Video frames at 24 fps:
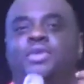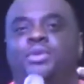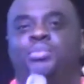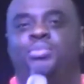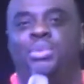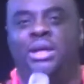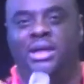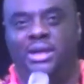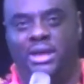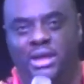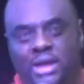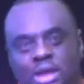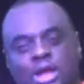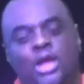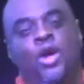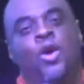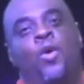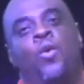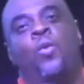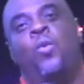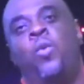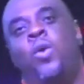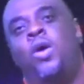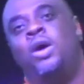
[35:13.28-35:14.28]
of the belly.
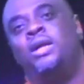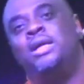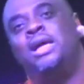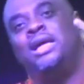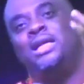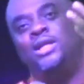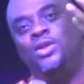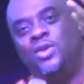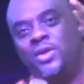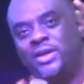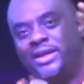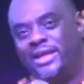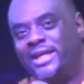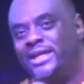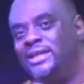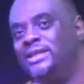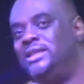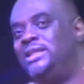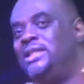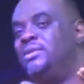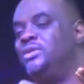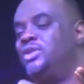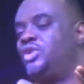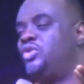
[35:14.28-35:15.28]
What that, you know,
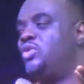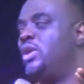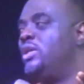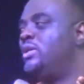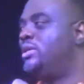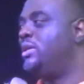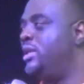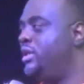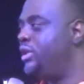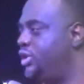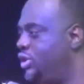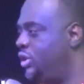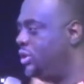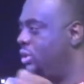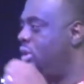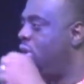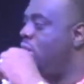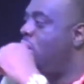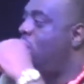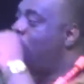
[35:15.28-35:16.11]
King James translation,